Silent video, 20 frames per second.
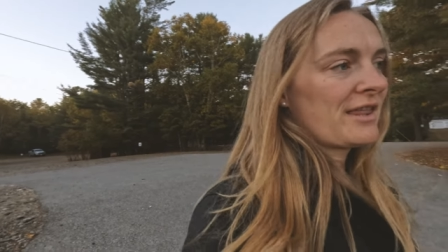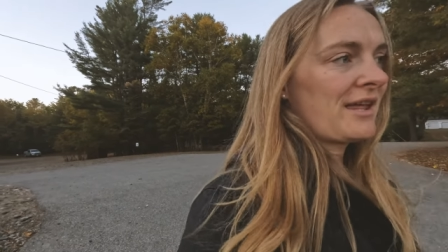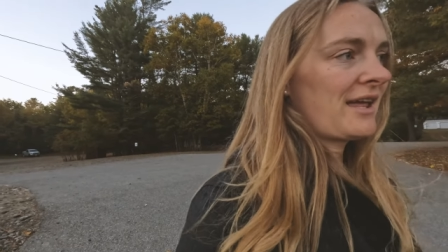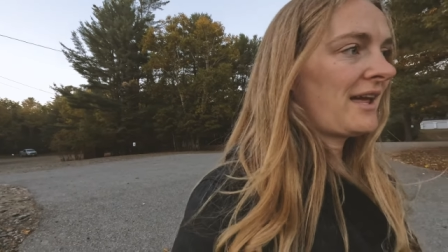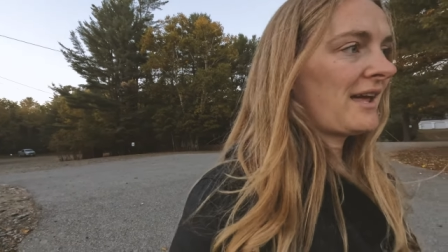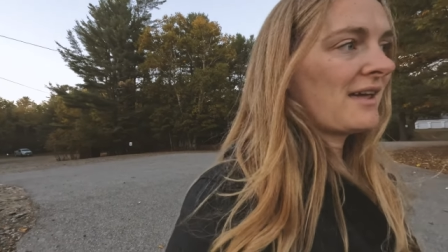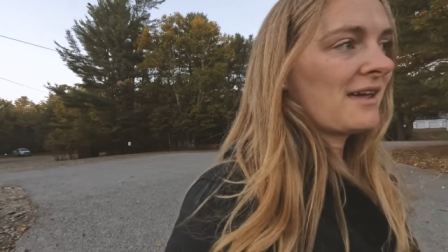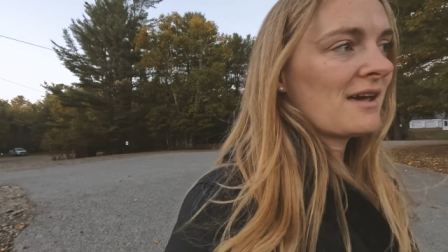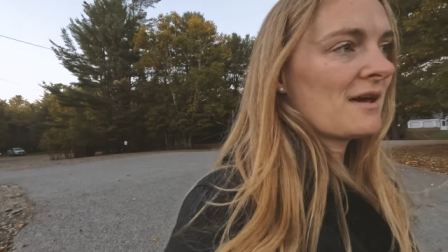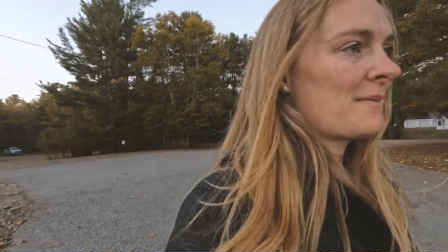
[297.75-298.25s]

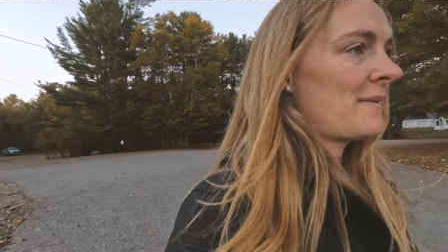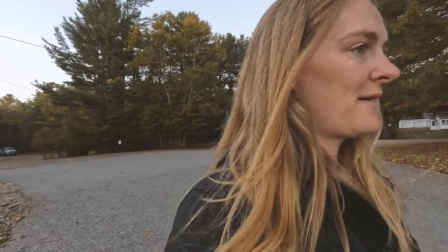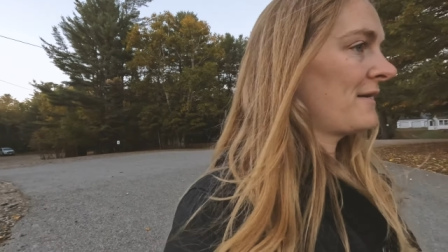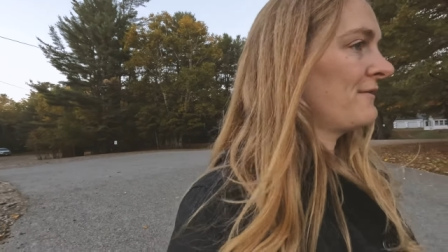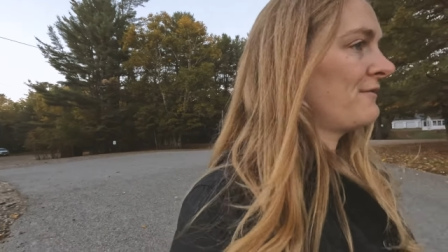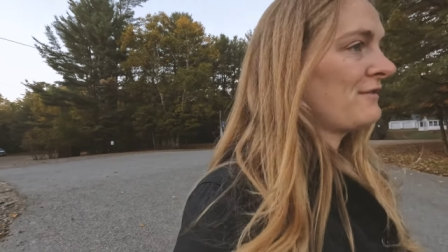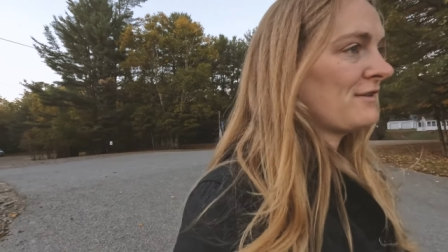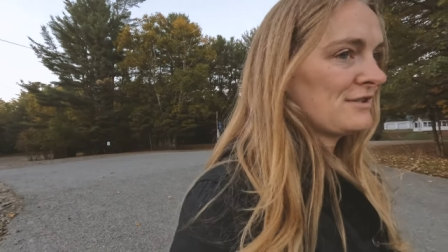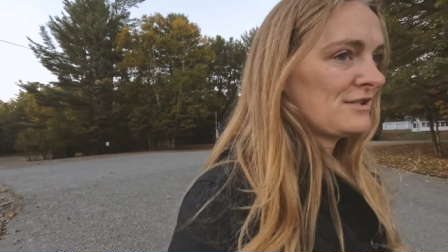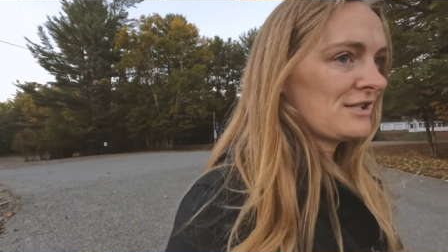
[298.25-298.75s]
thing
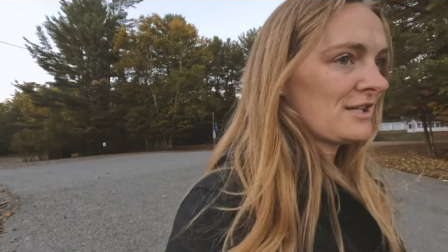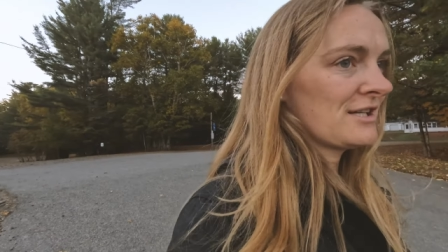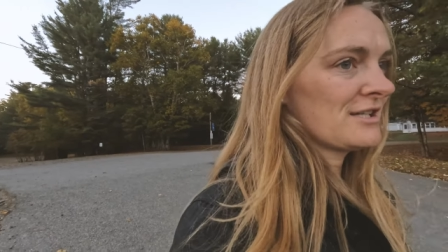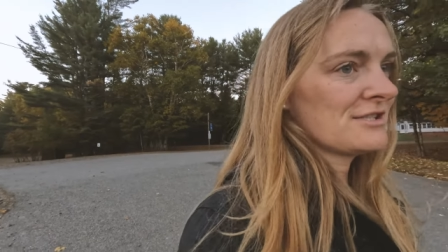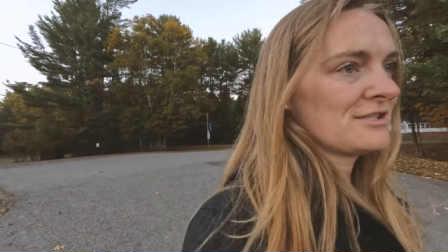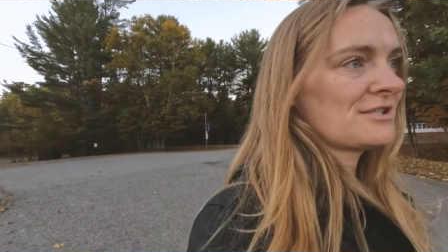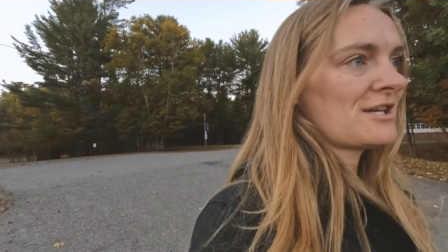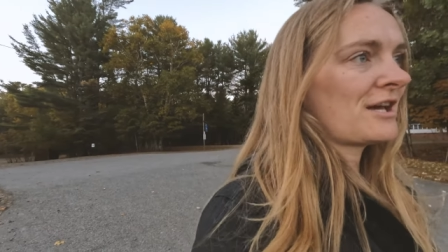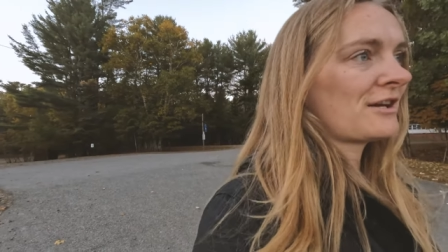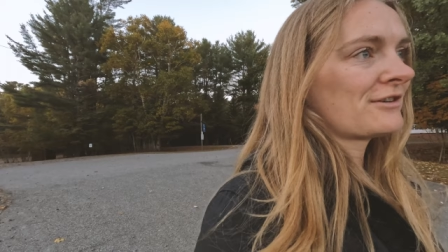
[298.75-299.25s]
about fishing
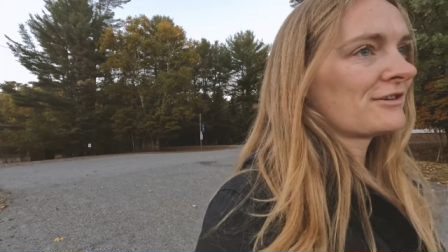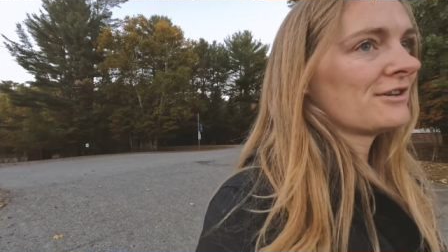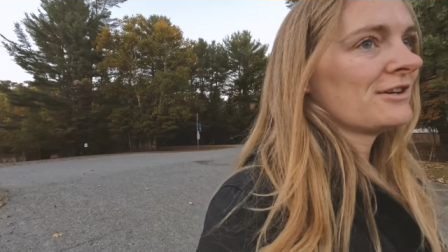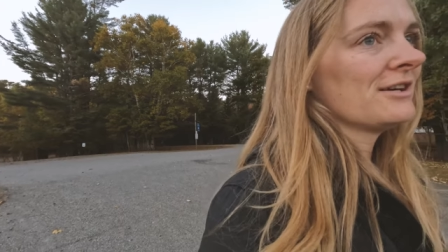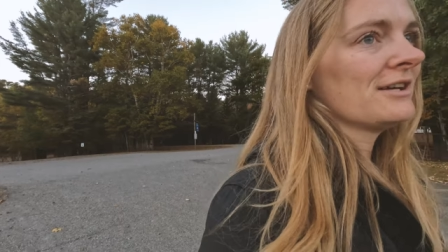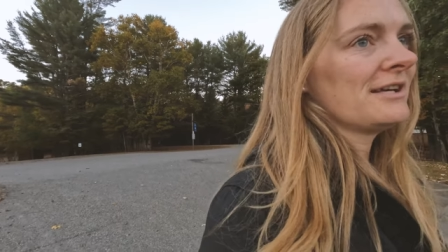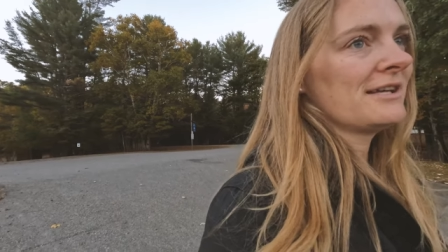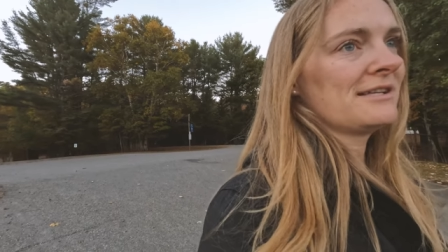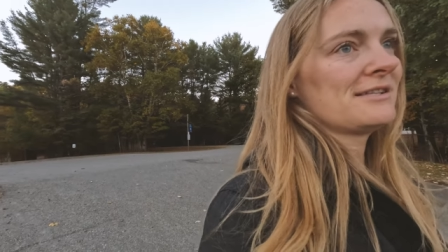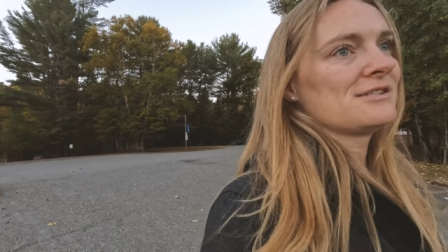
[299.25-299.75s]
in
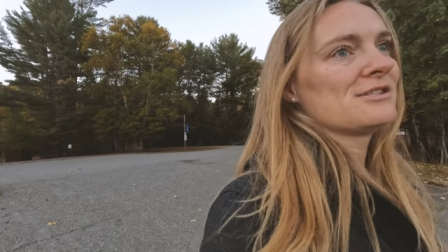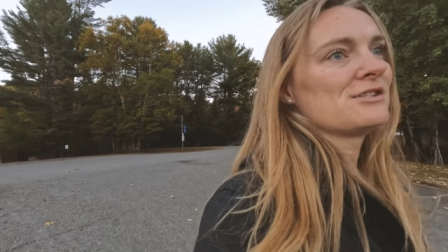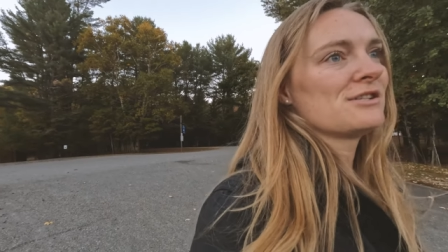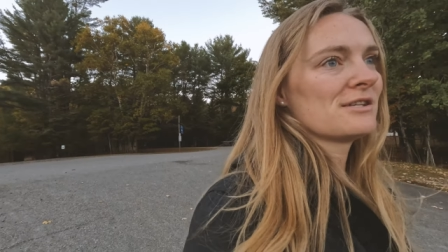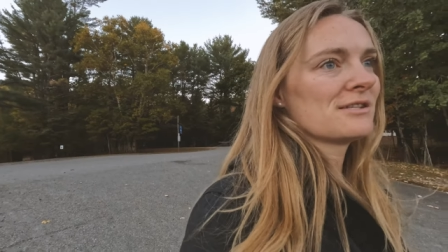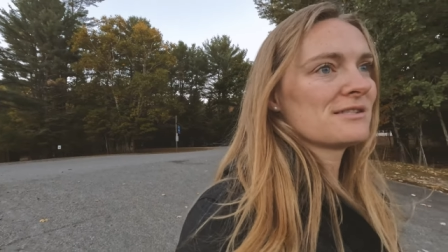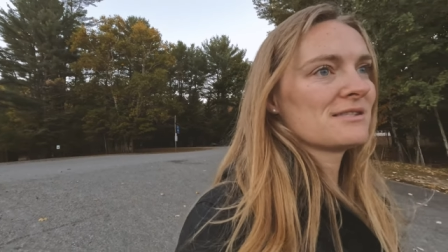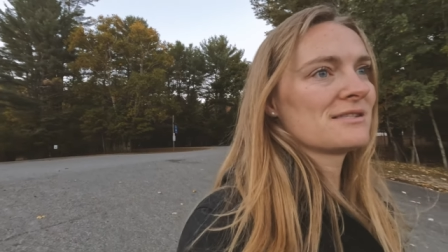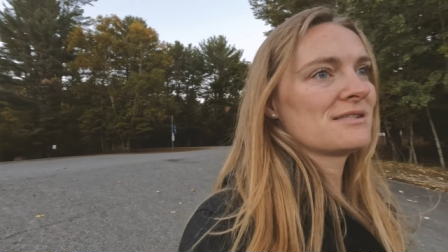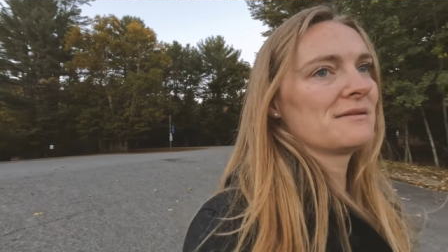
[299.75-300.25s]
general is
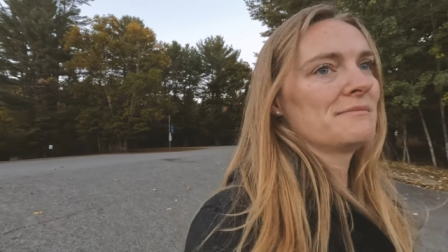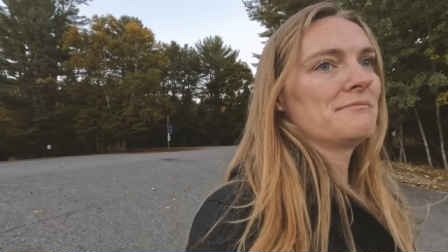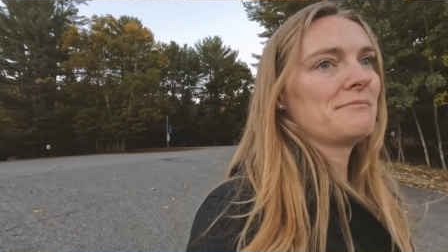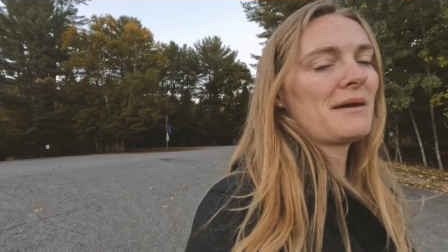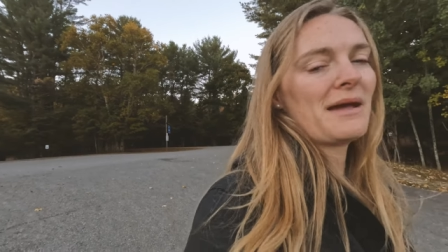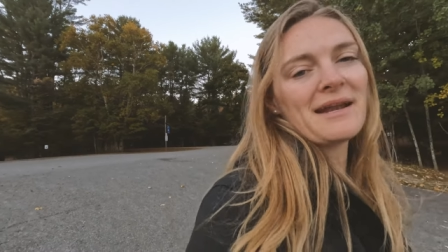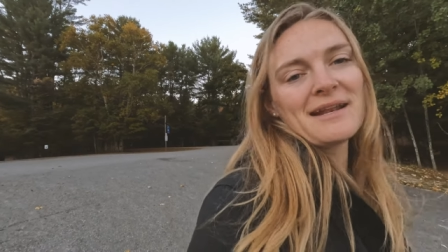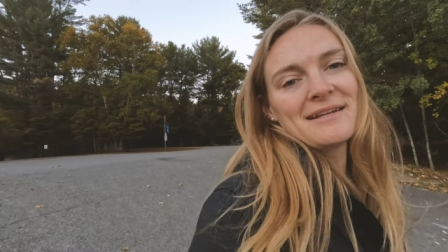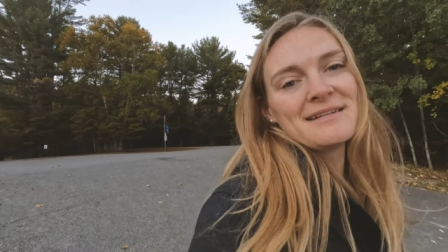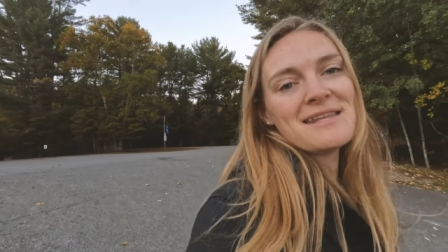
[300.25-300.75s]
just the
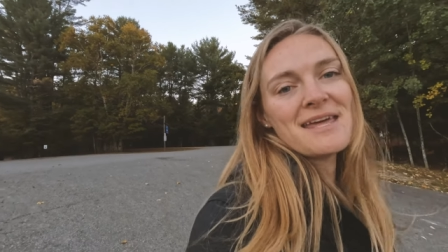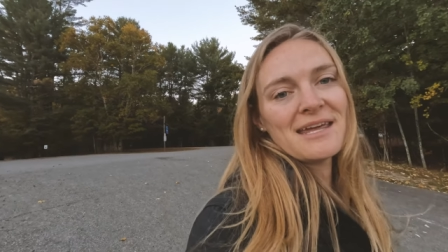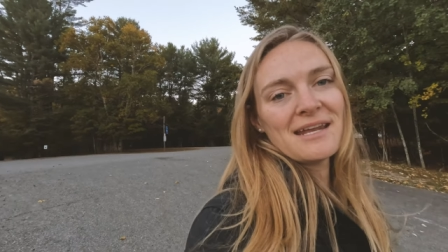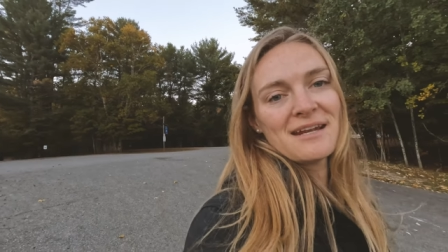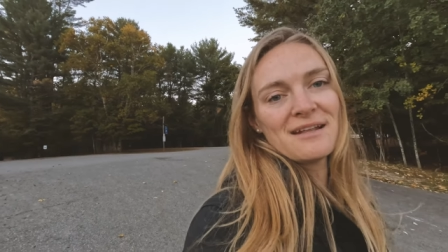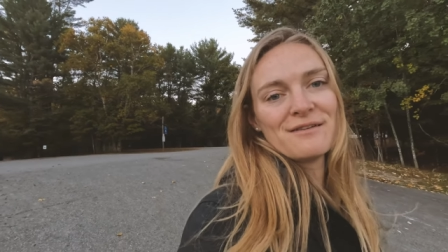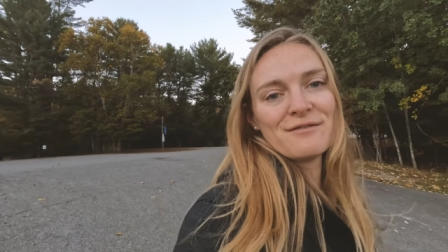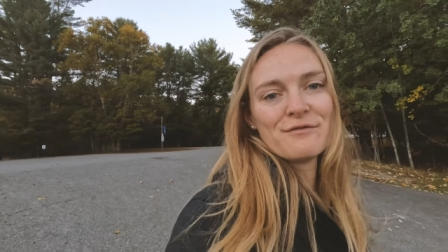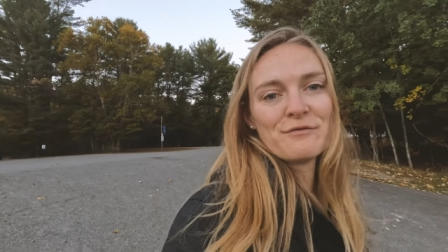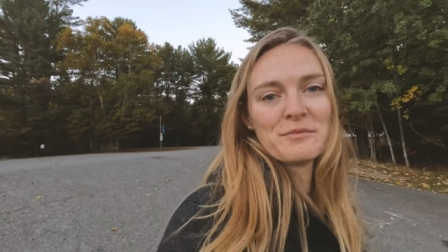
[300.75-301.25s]

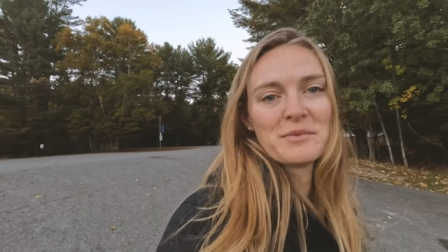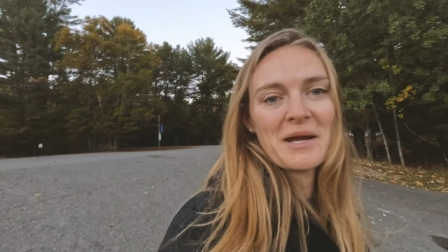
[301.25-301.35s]
meditative